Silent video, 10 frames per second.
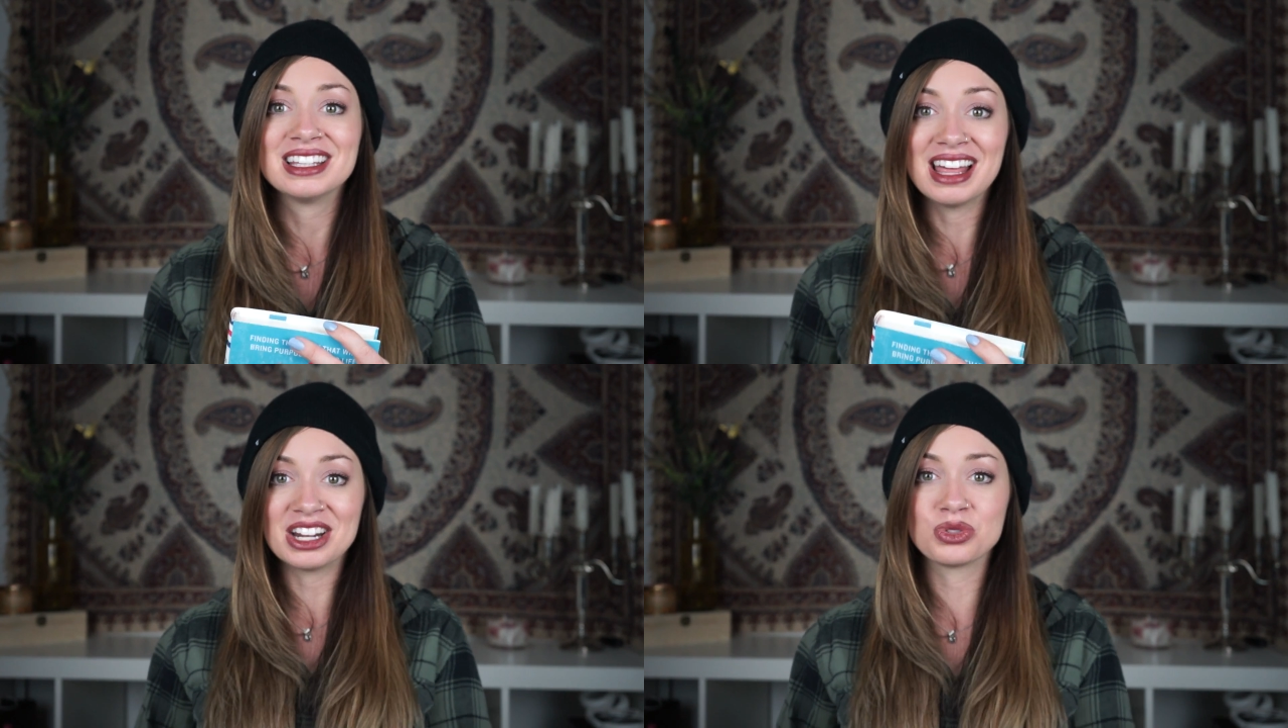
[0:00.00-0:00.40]

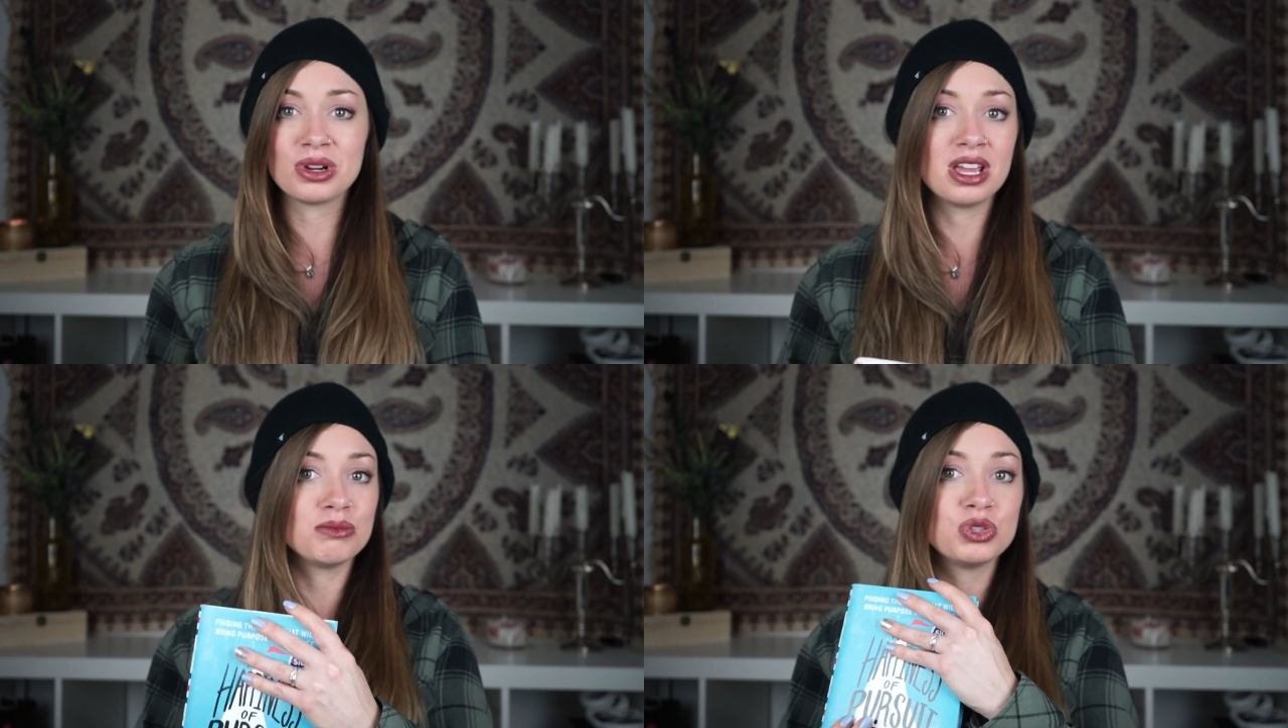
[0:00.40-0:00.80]
that
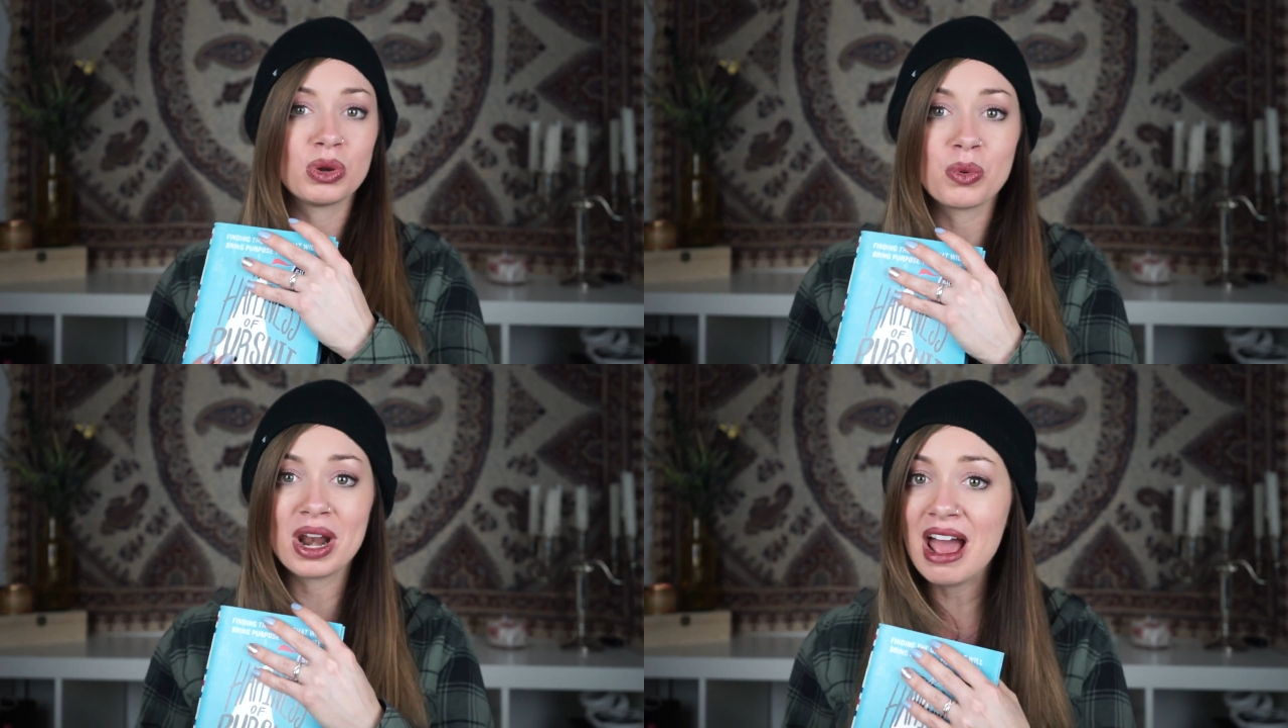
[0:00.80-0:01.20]
dream,
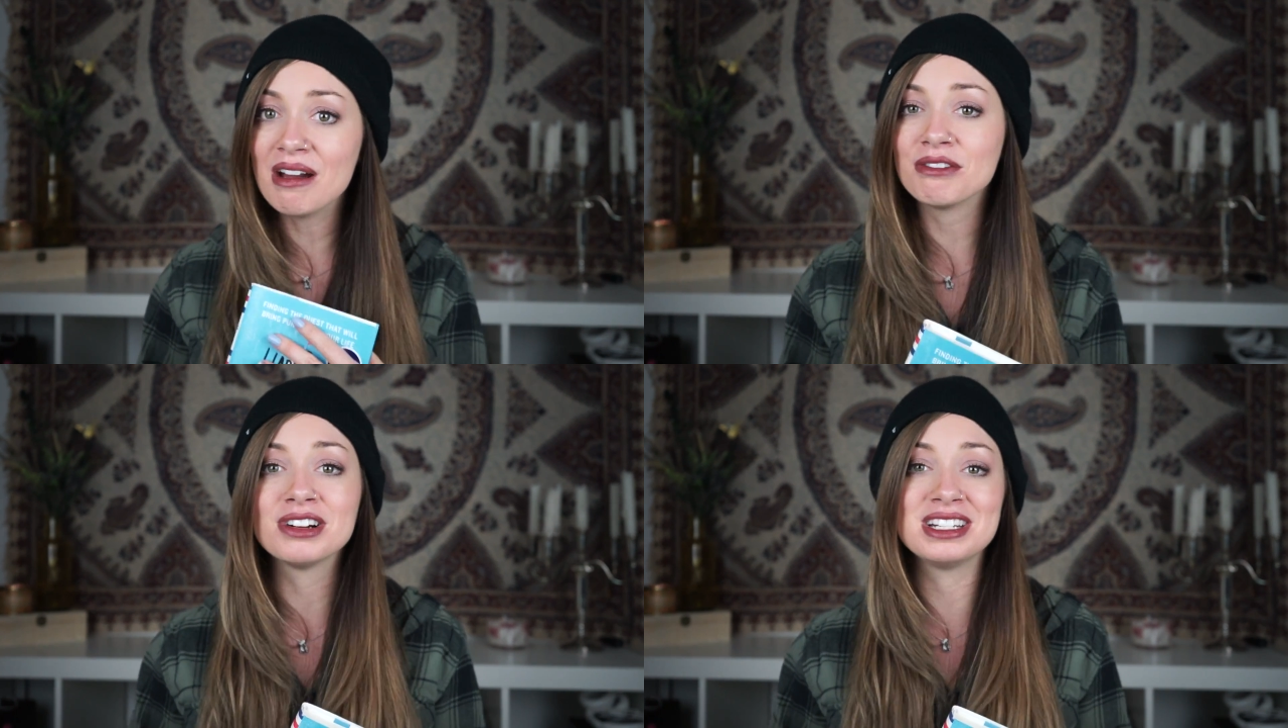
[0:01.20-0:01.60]
doing
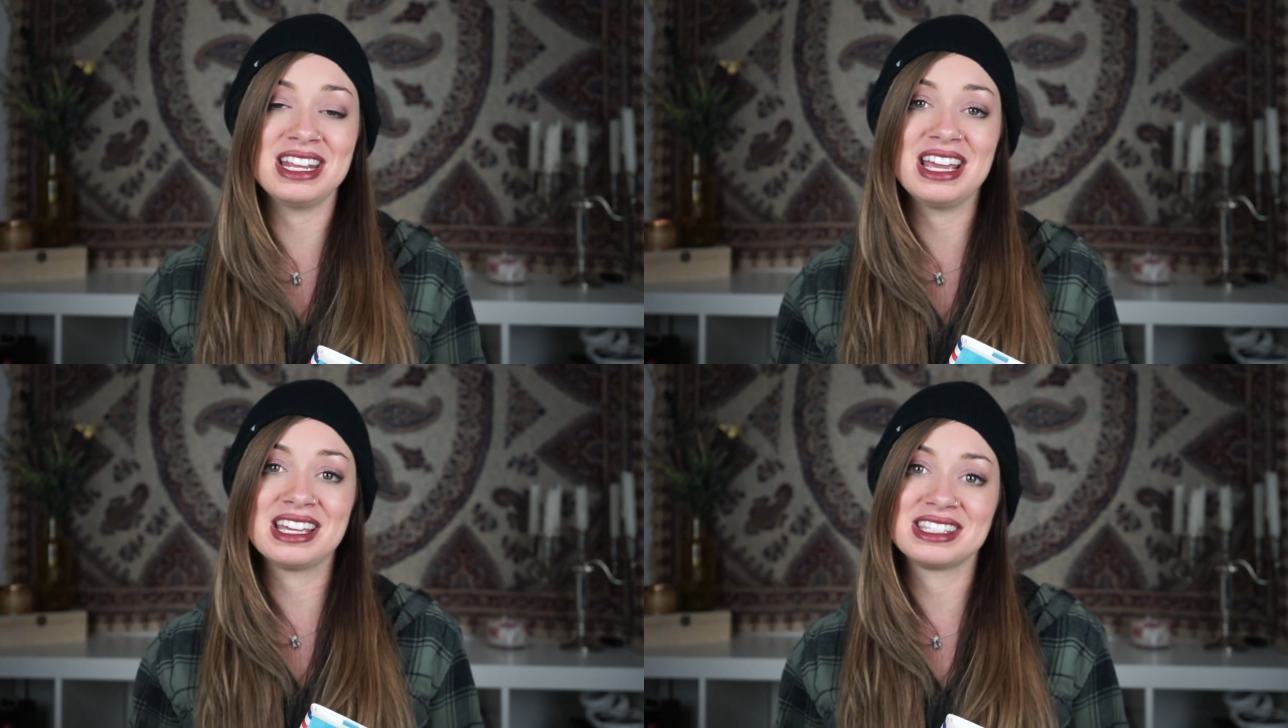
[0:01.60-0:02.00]
whatever it
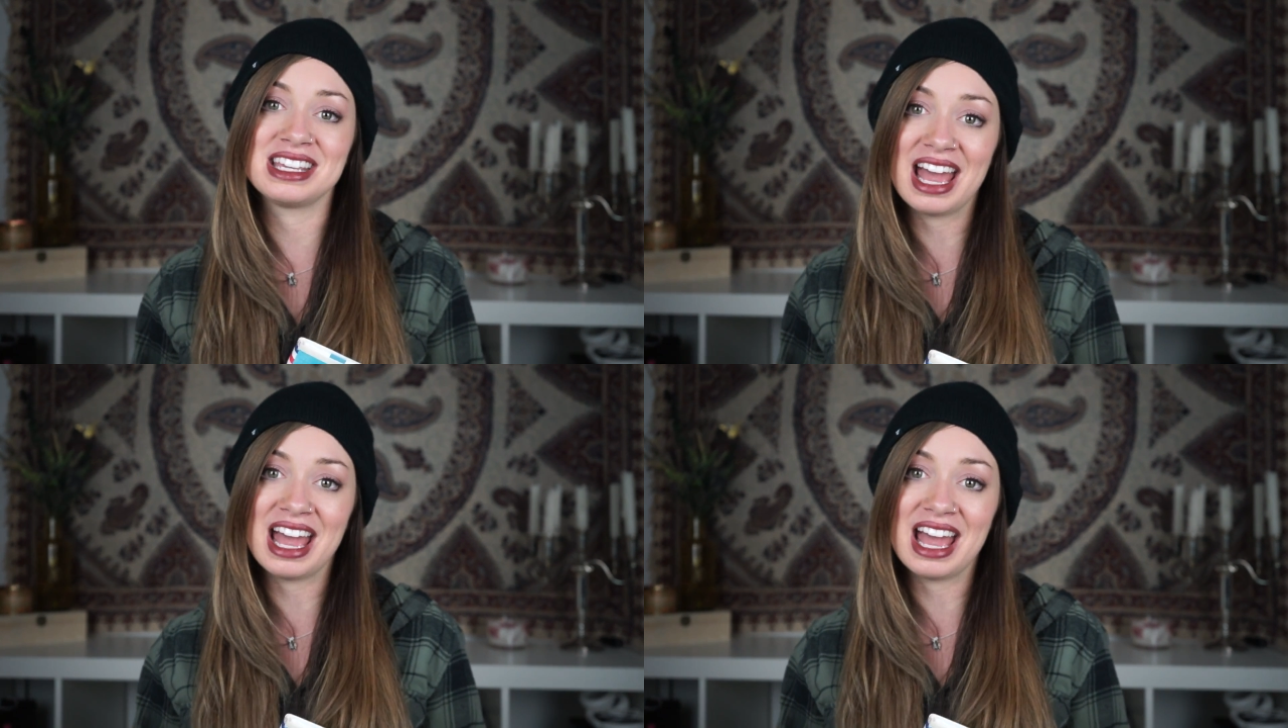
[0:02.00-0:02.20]
takes to